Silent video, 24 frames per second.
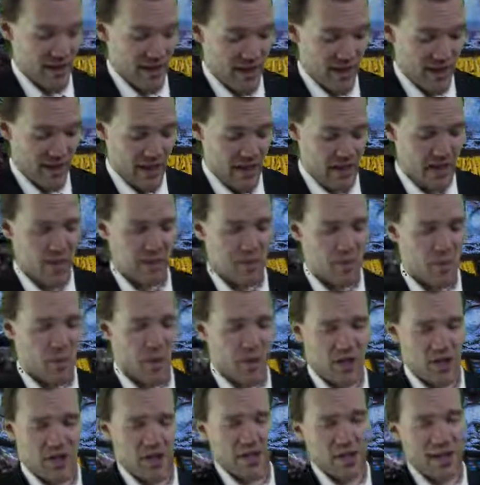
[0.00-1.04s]
It's
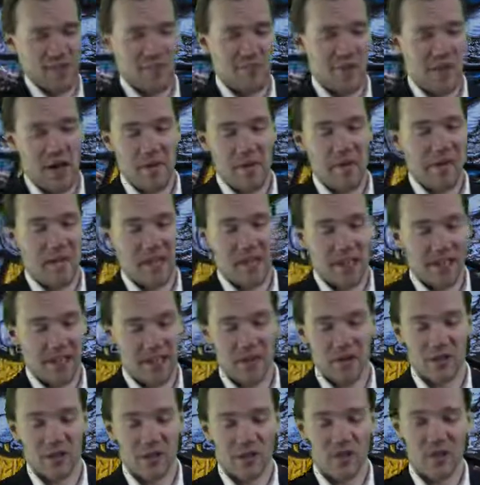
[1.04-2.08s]
mostly
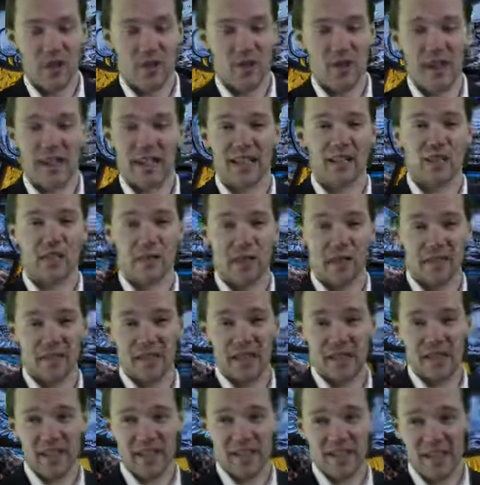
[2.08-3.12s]
hypothetical or theoretical, whatever
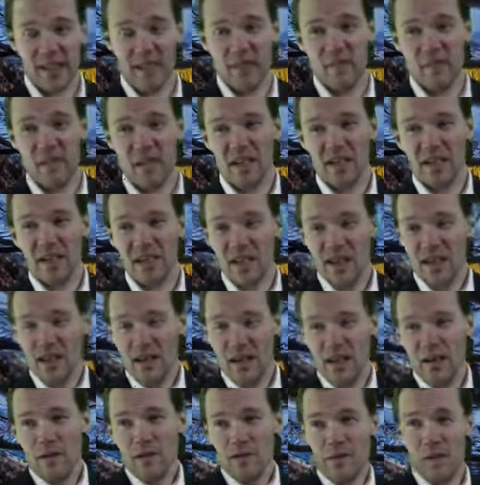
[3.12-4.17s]
you can say, but
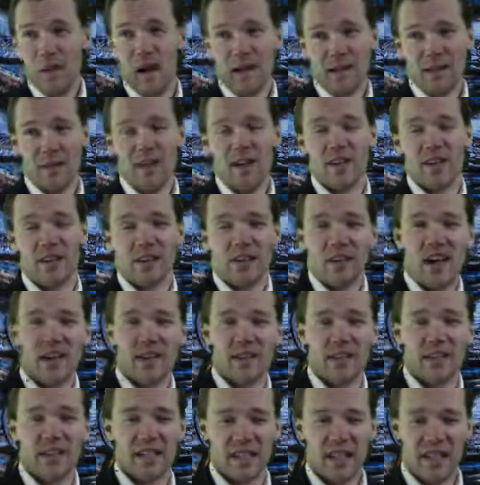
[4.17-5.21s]
by and large, a lot
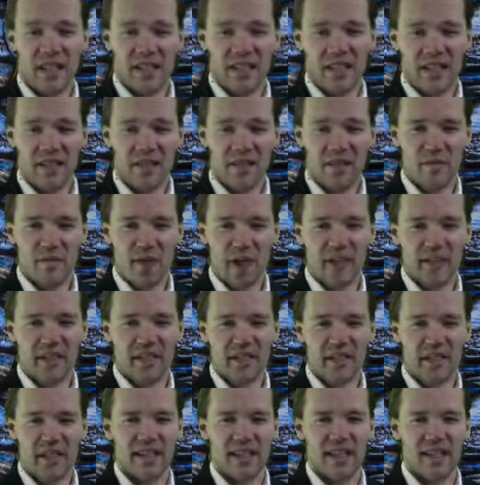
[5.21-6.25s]
of it does seem to make
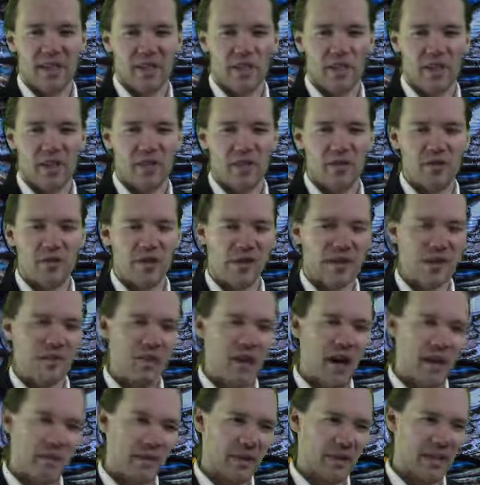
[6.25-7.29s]
sense. So when you
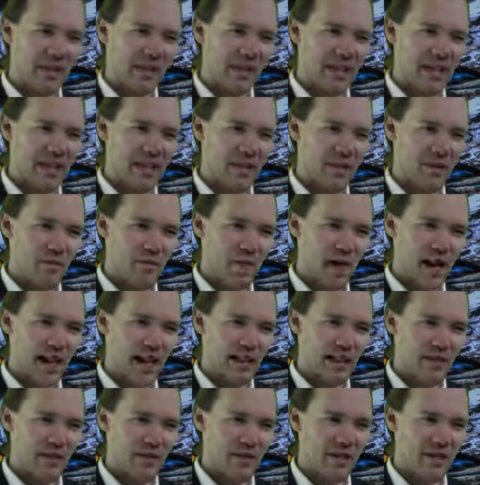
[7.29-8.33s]
extrapolate that to
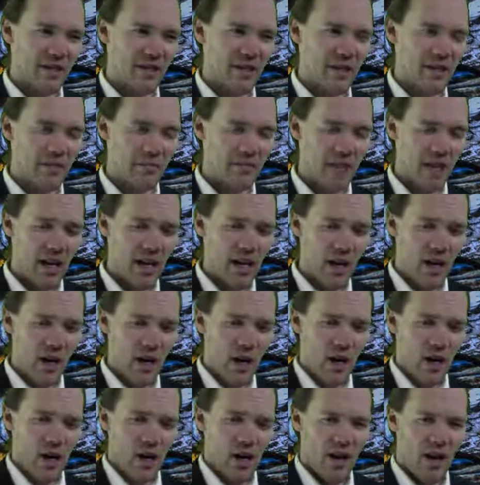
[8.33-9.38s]
bacteria and
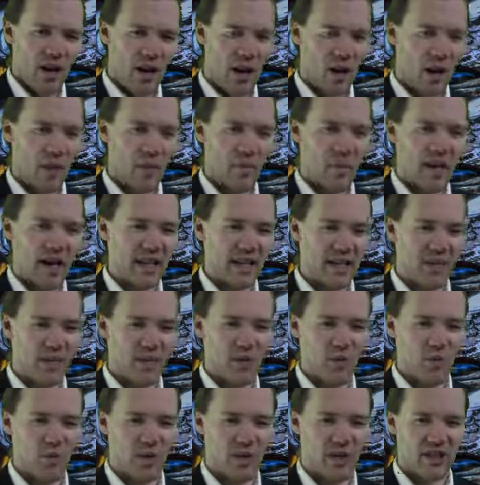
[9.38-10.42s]
how the
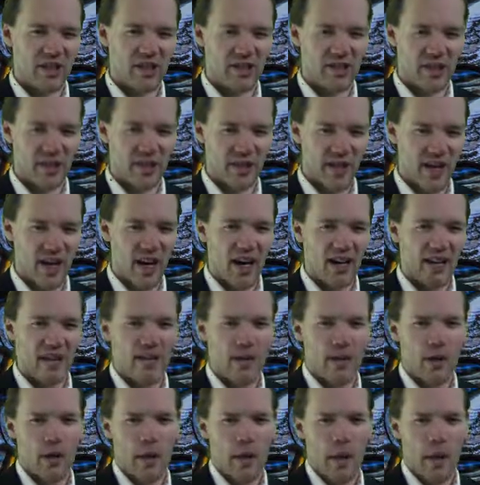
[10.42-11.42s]
bacteria works in your gut,